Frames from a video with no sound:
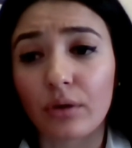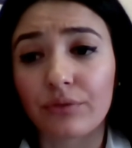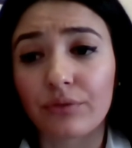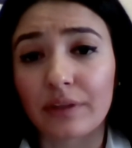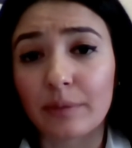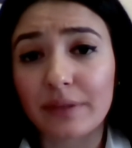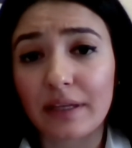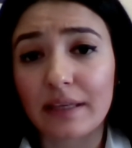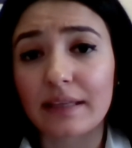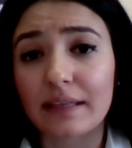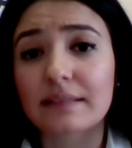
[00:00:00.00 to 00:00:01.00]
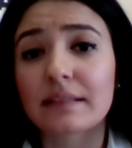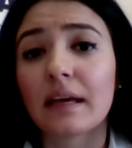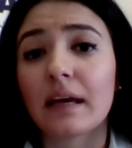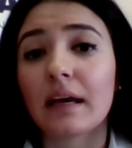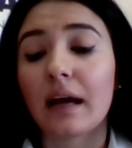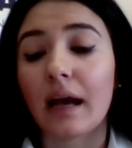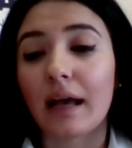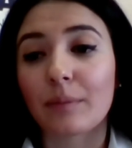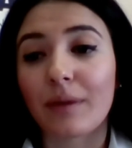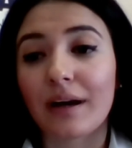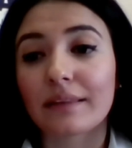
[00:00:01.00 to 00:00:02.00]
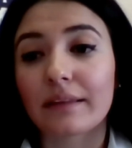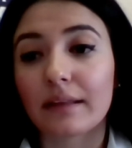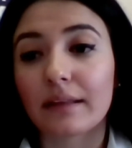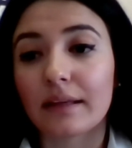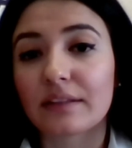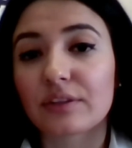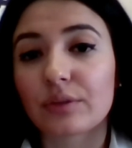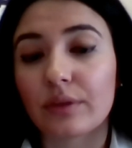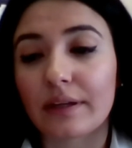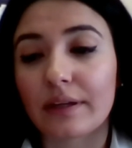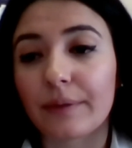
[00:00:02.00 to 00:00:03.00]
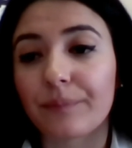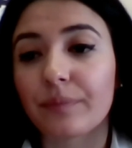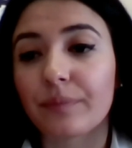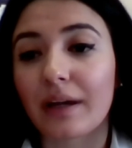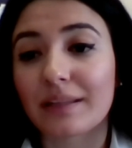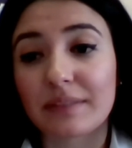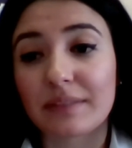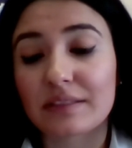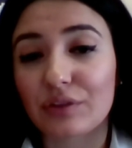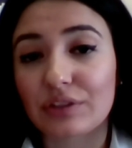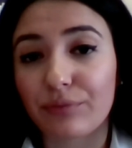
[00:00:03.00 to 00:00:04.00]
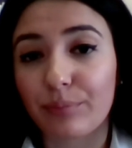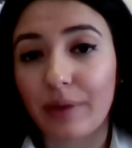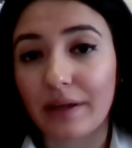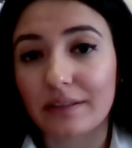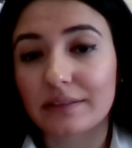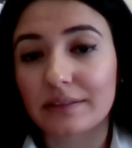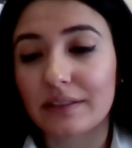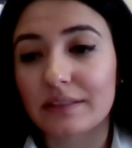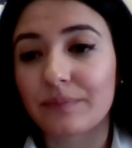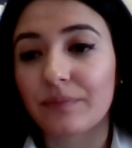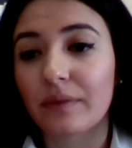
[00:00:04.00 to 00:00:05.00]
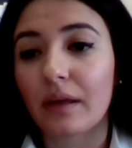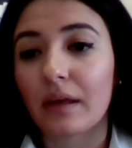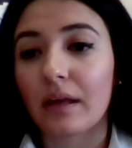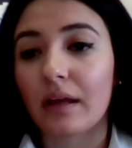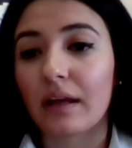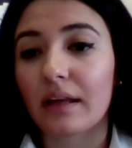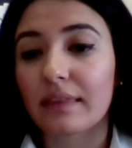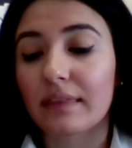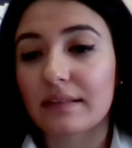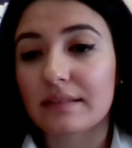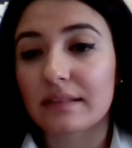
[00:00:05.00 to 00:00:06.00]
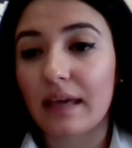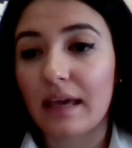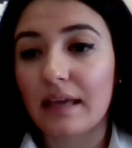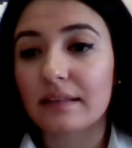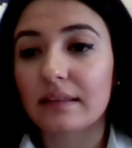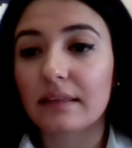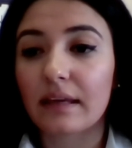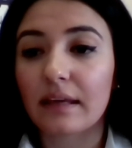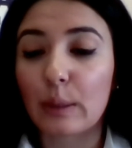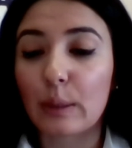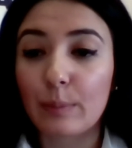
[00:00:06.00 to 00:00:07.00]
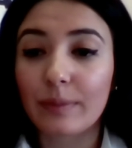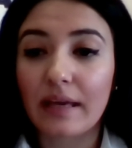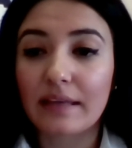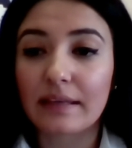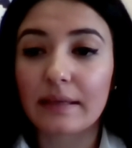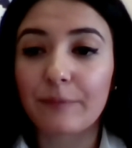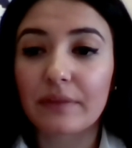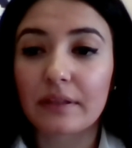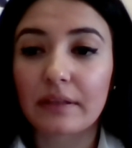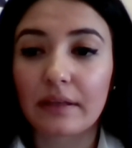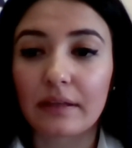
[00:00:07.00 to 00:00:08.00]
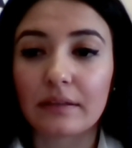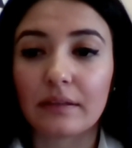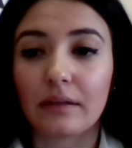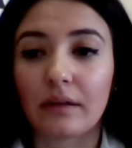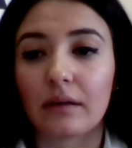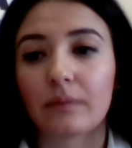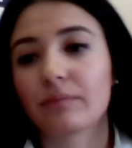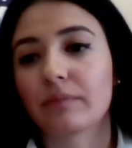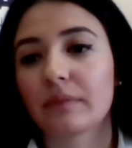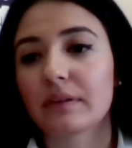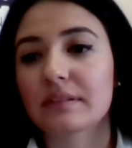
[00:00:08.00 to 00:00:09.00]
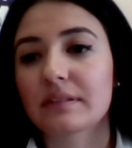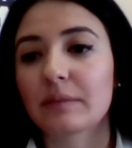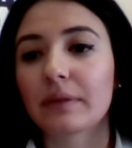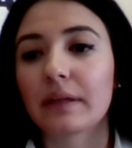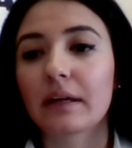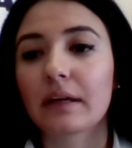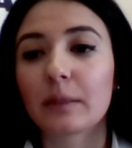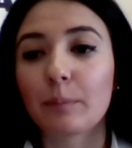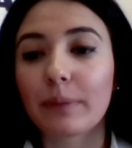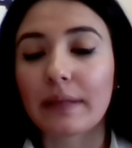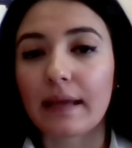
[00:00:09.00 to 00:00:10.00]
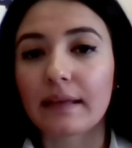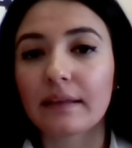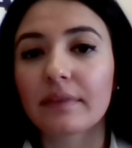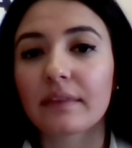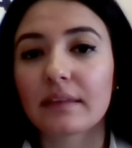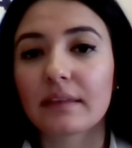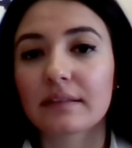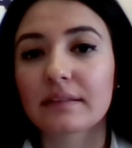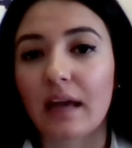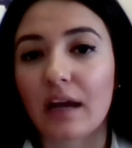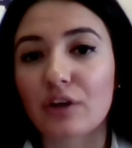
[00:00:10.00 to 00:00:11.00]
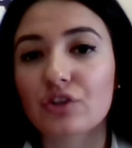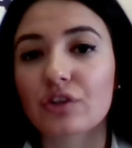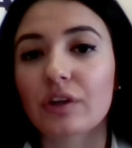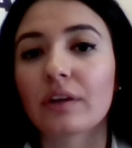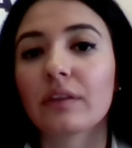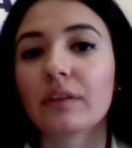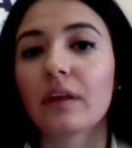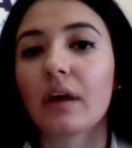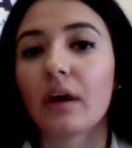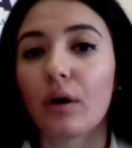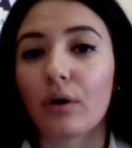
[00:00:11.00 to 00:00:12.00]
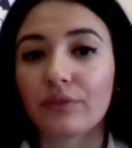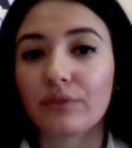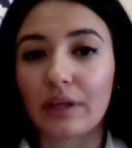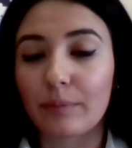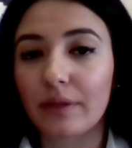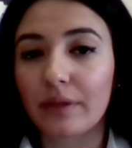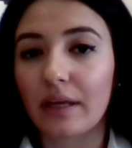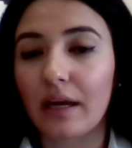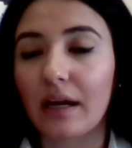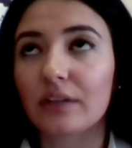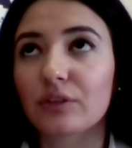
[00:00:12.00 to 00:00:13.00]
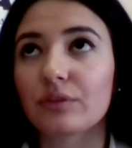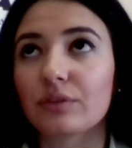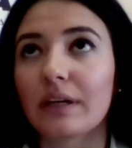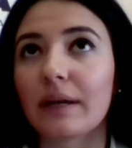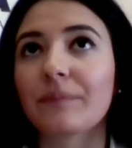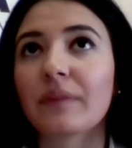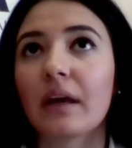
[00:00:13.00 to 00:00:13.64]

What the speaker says: of employees and might lead to the administrative penalties. In this case, the employee can simply complain this action of the employer to the